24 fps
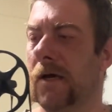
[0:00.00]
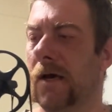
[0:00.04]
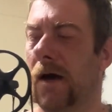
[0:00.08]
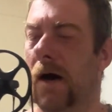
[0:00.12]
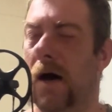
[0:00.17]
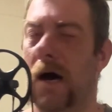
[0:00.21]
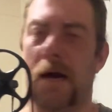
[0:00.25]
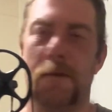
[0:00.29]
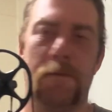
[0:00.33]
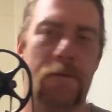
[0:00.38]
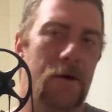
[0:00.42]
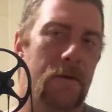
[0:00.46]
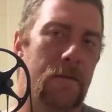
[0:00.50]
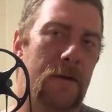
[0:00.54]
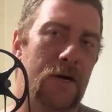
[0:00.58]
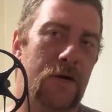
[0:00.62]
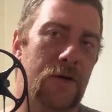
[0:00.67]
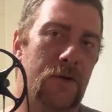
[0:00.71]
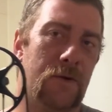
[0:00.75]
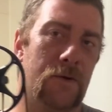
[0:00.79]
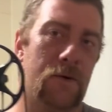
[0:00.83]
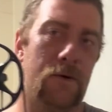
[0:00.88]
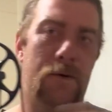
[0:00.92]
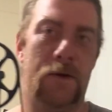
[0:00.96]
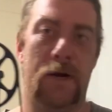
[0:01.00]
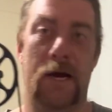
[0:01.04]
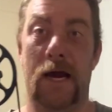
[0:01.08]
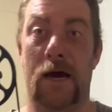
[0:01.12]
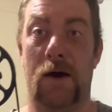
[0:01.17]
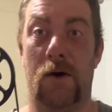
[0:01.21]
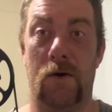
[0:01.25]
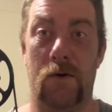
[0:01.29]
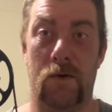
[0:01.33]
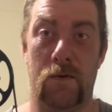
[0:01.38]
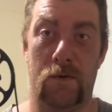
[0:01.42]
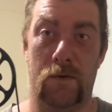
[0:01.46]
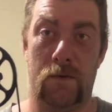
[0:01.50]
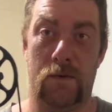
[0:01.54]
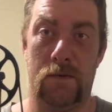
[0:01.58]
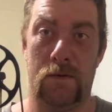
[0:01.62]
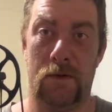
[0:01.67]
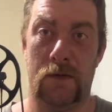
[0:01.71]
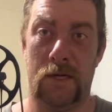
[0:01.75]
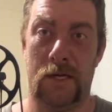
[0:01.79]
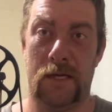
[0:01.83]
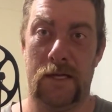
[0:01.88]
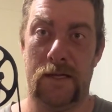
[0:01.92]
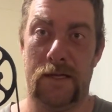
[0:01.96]
I pretty much threw
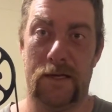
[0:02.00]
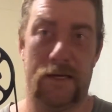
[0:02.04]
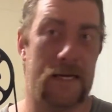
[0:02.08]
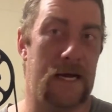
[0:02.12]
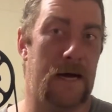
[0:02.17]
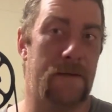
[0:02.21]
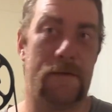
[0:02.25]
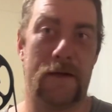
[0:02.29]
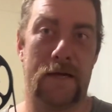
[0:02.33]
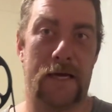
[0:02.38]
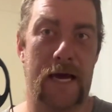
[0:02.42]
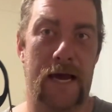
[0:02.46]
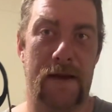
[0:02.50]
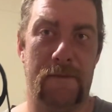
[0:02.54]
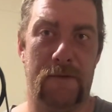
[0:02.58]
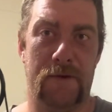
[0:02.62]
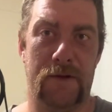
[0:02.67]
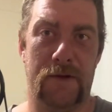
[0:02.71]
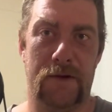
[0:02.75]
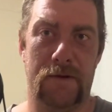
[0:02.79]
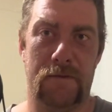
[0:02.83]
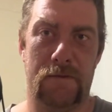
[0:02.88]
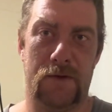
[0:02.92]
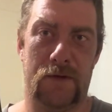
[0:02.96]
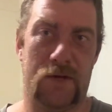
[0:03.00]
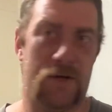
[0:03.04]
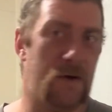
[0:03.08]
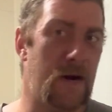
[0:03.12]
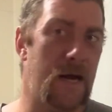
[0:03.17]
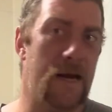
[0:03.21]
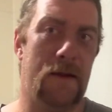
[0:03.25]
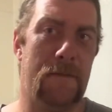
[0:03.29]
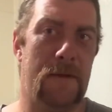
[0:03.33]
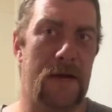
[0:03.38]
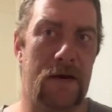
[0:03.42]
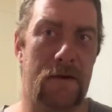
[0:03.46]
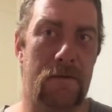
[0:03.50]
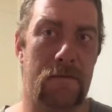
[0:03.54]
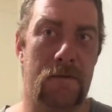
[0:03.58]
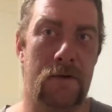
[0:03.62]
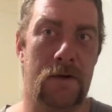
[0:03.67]
the stuff that came with it straight in the bin.